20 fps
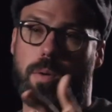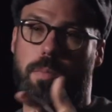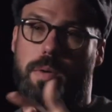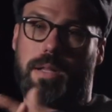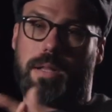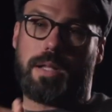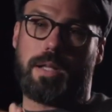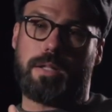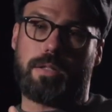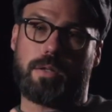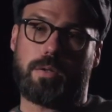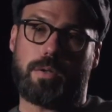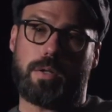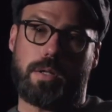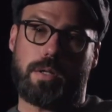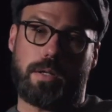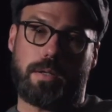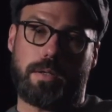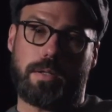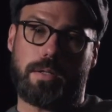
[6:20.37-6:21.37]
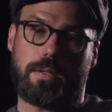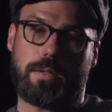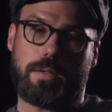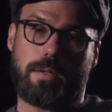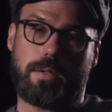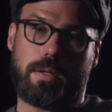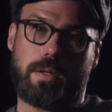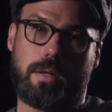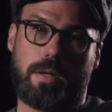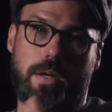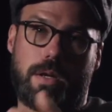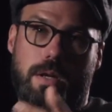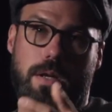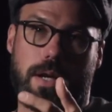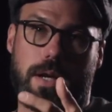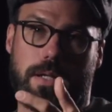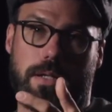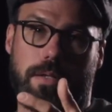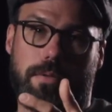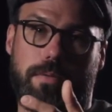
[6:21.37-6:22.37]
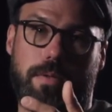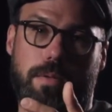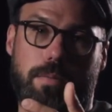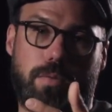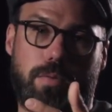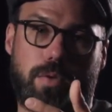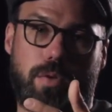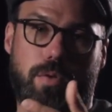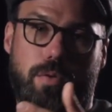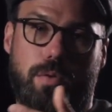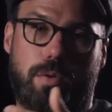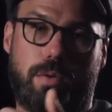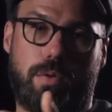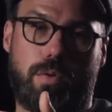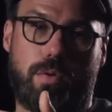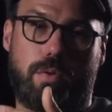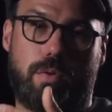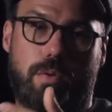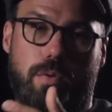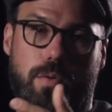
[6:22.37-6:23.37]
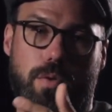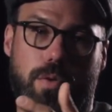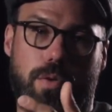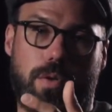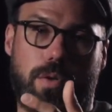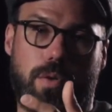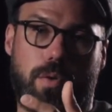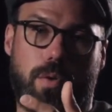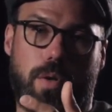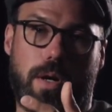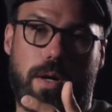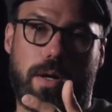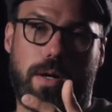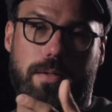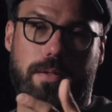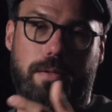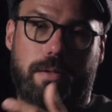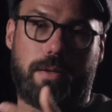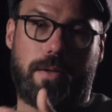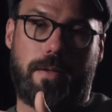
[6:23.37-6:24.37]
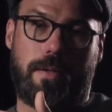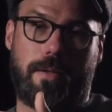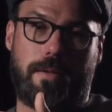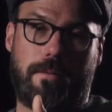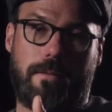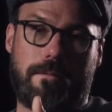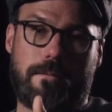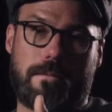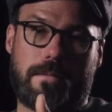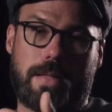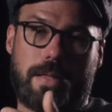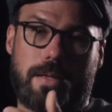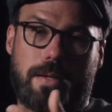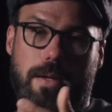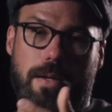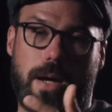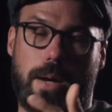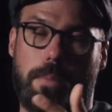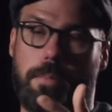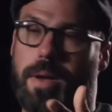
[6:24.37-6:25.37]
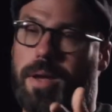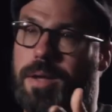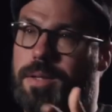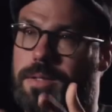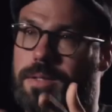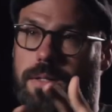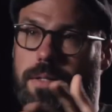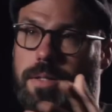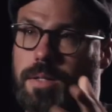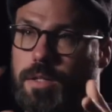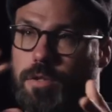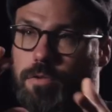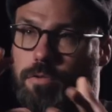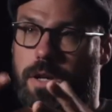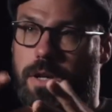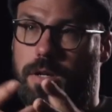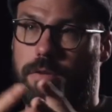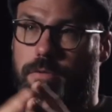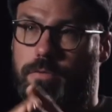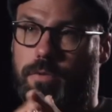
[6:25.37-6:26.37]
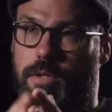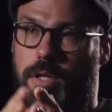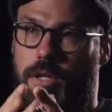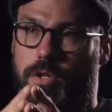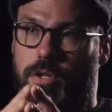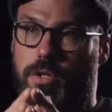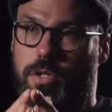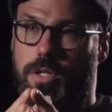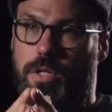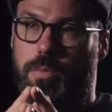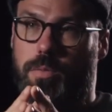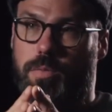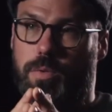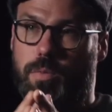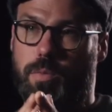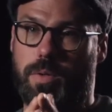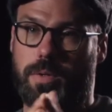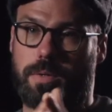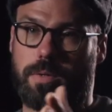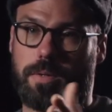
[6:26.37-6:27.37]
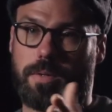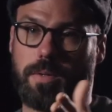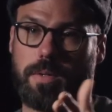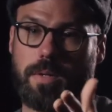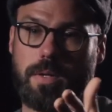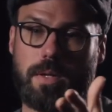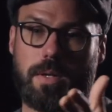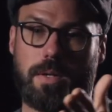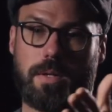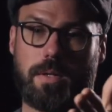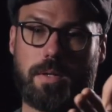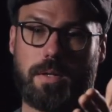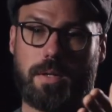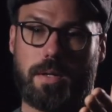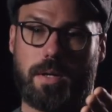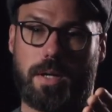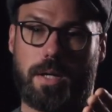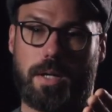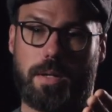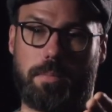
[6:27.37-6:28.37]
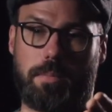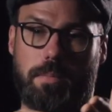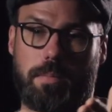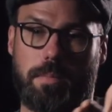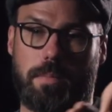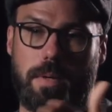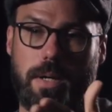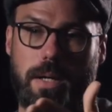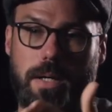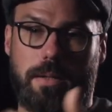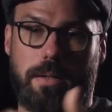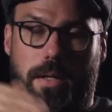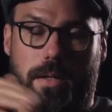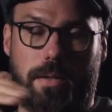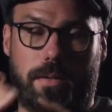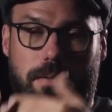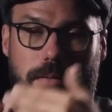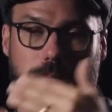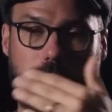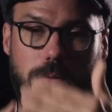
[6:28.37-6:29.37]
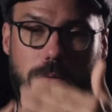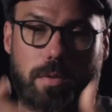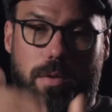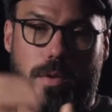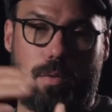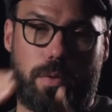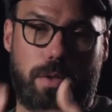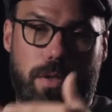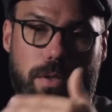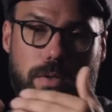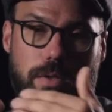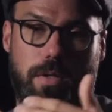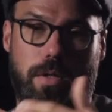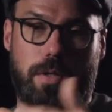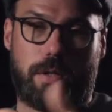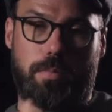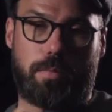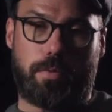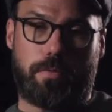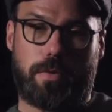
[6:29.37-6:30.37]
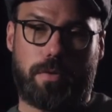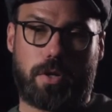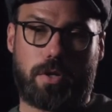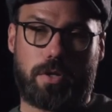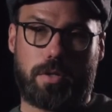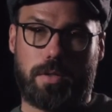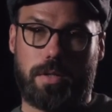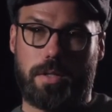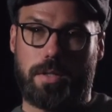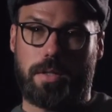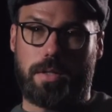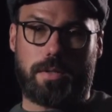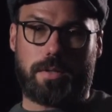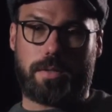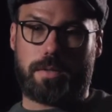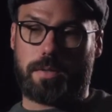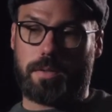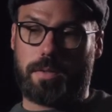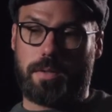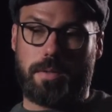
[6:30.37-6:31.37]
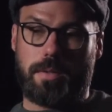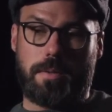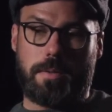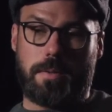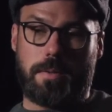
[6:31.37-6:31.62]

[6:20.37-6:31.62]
who I met later on in England at the film school who, you know, I had amazing creative relationships with. And then, you know, when I started professionally, there's